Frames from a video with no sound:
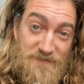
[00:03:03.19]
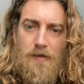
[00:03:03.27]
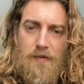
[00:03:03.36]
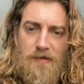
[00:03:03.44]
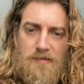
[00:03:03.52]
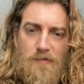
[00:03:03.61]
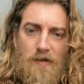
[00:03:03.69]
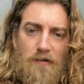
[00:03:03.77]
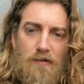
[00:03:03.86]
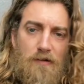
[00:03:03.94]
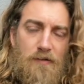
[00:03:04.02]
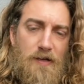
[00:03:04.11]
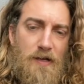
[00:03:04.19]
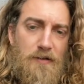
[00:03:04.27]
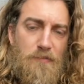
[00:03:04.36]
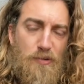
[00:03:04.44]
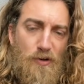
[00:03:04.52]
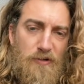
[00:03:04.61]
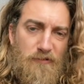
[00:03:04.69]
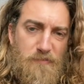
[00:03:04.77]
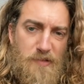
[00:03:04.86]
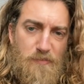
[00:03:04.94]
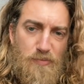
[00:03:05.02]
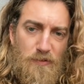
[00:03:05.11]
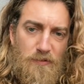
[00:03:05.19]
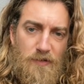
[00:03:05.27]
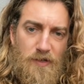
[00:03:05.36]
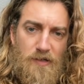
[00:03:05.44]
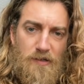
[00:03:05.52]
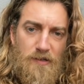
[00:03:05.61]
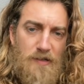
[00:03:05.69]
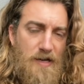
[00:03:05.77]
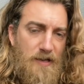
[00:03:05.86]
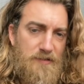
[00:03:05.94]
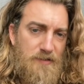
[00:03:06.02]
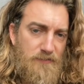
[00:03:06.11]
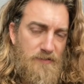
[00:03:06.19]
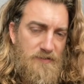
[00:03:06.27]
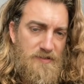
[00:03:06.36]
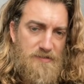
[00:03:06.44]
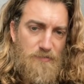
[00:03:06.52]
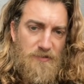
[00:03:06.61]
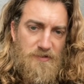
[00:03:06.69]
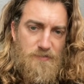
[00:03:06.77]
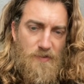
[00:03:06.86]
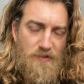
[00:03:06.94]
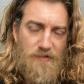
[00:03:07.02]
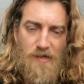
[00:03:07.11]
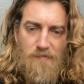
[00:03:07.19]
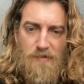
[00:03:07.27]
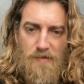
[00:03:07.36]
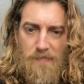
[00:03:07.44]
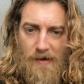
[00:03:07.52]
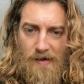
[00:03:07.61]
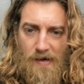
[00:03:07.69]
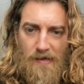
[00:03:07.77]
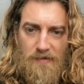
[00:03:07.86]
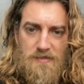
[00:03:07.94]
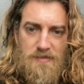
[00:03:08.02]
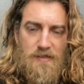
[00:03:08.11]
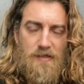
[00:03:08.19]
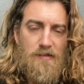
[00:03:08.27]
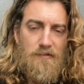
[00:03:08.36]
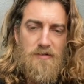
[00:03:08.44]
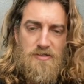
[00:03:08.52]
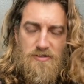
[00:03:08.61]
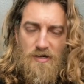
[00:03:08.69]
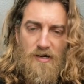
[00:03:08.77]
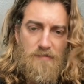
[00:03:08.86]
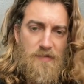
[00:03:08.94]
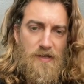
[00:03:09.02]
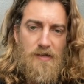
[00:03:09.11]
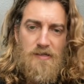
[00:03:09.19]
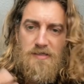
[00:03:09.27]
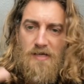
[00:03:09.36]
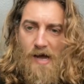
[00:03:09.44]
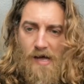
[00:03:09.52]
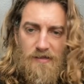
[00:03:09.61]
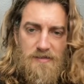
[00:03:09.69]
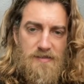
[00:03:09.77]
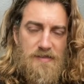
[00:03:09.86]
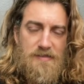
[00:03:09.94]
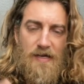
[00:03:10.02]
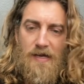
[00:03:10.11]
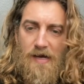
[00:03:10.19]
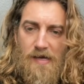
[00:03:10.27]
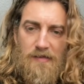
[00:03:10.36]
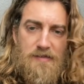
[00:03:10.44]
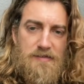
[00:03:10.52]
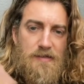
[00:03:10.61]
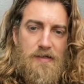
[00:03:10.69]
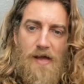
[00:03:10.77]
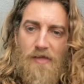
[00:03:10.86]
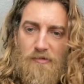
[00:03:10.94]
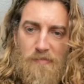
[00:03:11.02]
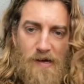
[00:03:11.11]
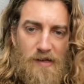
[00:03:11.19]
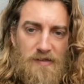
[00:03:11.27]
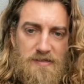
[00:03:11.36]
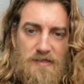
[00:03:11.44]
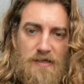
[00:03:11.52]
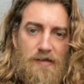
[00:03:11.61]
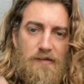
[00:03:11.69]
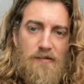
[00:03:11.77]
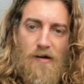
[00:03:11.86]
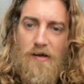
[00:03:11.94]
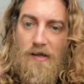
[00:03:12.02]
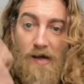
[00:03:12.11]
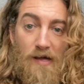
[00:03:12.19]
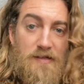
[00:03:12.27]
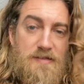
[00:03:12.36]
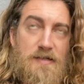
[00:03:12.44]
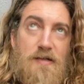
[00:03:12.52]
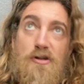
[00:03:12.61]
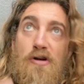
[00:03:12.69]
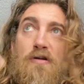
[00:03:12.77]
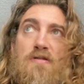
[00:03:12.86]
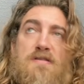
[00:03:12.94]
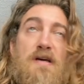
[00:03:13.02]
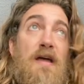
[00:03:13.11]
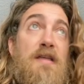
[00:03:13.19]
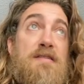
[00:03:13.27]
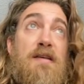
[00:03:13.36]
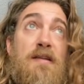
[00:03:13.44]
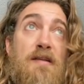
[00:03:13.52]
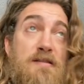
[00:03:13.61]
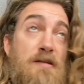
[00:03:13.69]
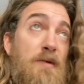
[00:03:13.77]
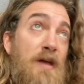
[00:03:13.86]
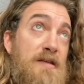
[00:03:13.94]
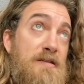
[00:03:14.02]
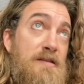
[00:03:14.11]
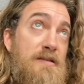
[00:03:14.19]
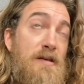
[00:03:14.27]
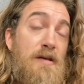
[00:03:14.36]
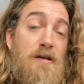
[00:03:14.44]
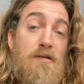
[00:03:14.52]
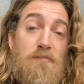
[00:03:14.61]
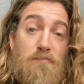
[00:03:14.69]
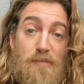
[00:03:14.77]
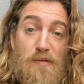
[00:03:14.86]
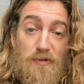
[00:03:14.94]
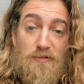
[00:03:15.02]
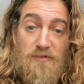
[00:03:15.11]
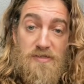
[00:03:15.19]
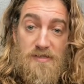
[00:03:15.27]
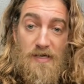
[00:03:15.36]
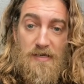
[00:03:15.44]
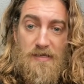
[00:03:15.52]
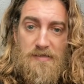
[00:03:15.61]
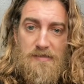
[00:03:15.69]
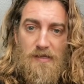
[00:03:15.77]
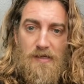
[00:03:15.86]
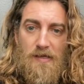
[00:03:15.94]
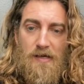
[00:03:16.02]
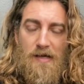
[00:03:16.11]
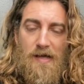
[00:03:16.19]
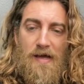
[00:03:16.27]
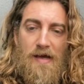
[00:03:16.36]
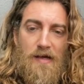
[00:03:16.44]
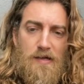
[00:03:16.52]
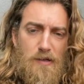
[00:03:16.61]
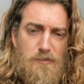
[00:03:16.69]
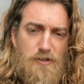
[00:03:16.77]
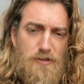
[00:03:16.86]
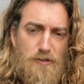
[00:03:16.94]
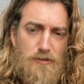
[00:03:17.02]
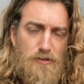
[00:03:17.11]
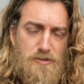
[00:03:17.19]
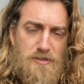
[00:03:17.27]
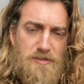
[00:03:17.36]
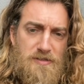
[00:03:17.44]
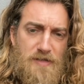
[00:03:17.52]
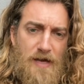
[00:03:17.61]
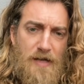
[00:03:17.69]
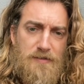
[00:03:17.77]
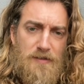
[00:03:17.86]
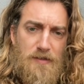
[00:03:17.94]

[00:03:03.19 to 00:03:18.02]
And that's when I learned that the bulk of people in a lot of different disciplines, whether that be biology or astronomy, geology, psychology, anthropology, archaeology, neuroscience, and in some cases, biblical studies, had come to conclusions that